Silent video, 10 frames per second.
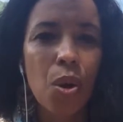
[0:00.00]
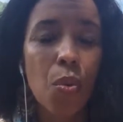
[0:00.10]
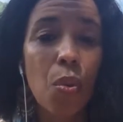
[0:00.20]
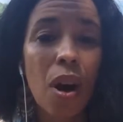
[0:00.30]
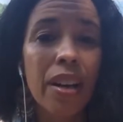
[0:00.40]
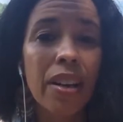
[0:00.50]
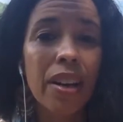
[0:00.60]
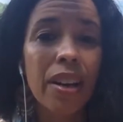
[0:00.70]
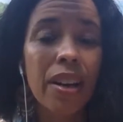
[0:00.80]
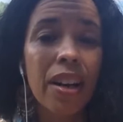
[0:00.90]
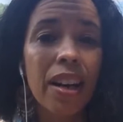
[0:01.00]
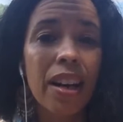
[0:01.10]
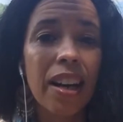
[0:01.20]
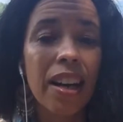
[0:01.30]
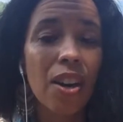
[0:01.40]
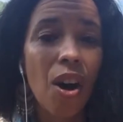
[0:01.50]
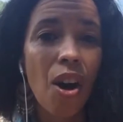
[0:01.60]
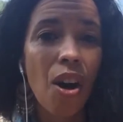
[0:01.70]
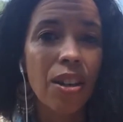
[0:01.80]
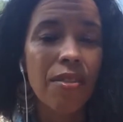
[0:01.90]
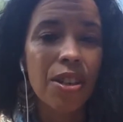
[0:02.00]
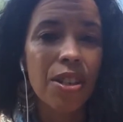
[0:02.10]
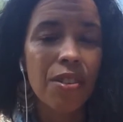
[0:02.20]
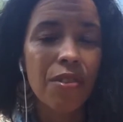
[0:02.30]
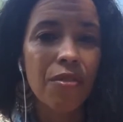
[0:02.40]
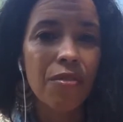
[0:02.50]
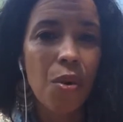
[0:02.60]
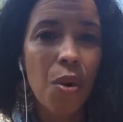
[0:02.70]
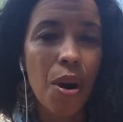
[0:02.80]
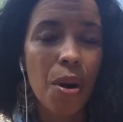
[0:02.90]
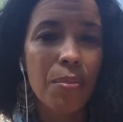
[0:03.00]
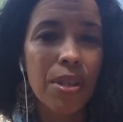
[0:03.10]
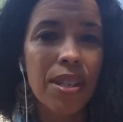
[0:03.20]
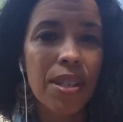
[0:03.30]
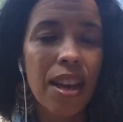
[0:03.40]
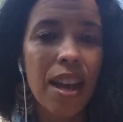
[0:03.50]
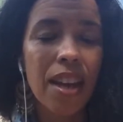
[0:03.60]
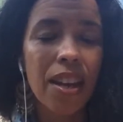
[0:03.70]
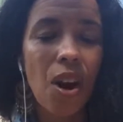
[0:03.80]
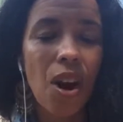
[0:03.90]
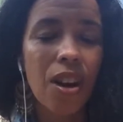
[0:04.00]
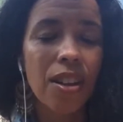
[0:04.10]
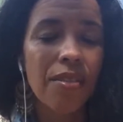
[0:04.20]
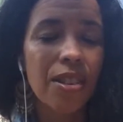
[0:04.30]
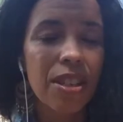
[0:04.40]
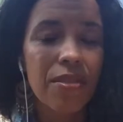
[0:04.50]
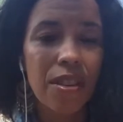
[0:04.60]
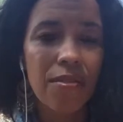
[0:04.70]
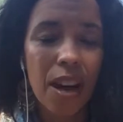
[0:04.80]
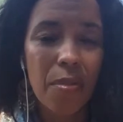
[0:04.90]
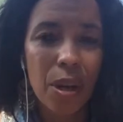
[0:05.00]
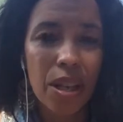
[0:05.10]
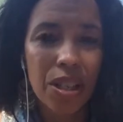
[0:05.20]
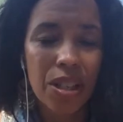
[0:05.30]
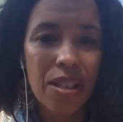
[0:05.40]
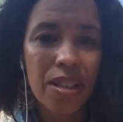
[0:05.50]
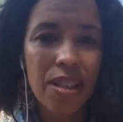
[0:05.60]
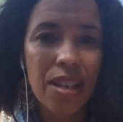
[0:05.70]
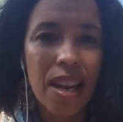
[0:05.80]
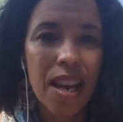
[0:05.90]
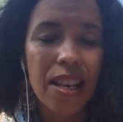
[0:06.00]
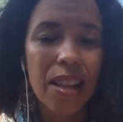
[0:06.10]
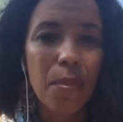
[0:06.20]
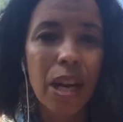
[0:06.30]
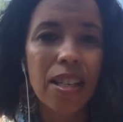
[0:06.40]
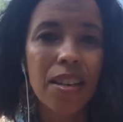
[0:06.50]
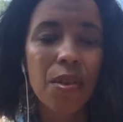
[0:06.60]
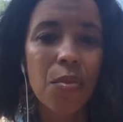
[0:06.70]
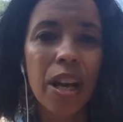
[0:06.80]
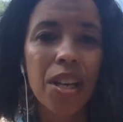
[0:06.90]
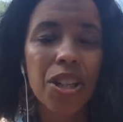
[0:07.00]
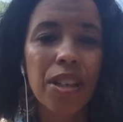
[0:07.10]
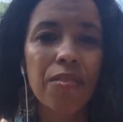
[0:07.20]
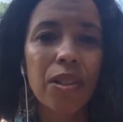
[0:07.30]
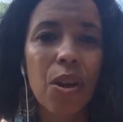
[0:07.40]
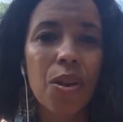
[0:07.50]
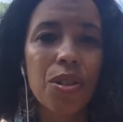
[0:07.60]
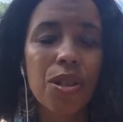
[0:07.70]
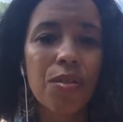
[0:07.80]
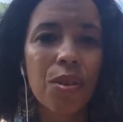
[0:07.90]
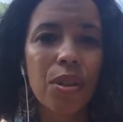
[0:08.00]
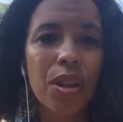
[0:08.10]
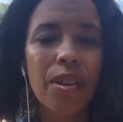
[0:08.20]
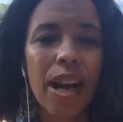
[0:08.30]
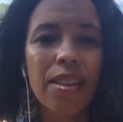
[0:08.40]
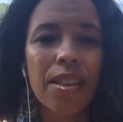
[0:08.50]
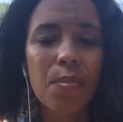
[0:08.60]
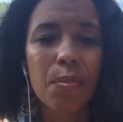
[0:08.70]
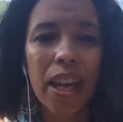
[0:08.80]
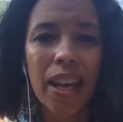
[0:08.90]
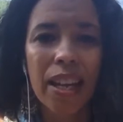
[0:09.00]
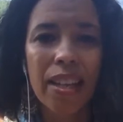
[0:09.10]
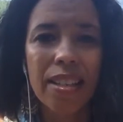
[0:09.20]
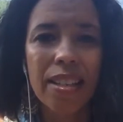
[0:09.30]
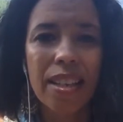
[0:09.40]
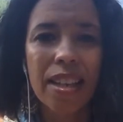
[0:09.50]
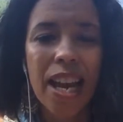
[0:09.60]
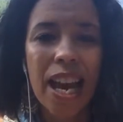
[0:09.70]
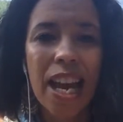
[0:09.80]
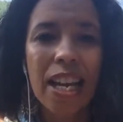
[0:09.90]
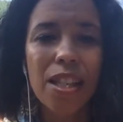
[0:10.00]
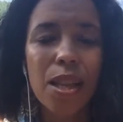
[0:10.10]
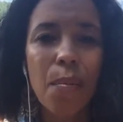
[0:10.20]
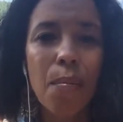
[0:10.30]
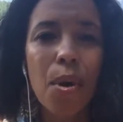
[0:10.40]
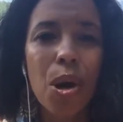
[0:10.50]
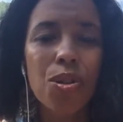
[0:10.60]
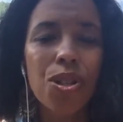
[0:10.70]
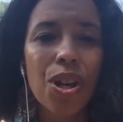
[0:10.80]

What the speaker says: Water, in all of her different forms, in all of her different vibrations, in the many different ways she flows through and around this planet, is the most